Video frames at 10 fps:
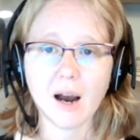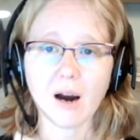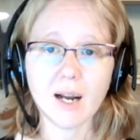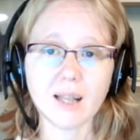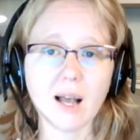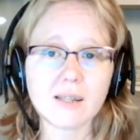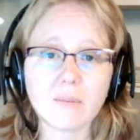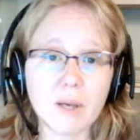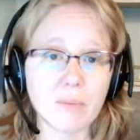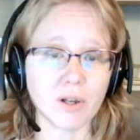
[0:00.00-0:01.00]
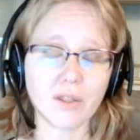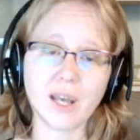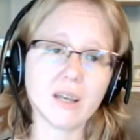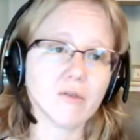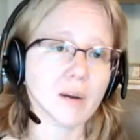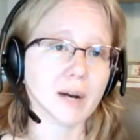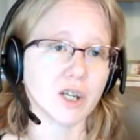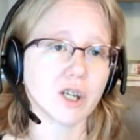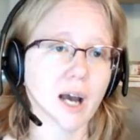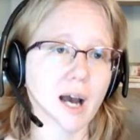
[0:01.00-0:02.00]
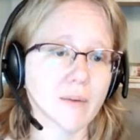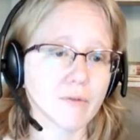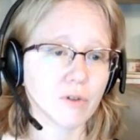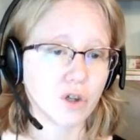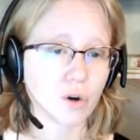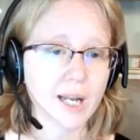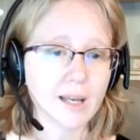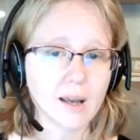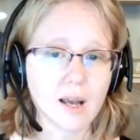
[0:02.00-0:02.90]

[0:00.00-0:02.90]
All right, lots of people. Thank you very much for joining.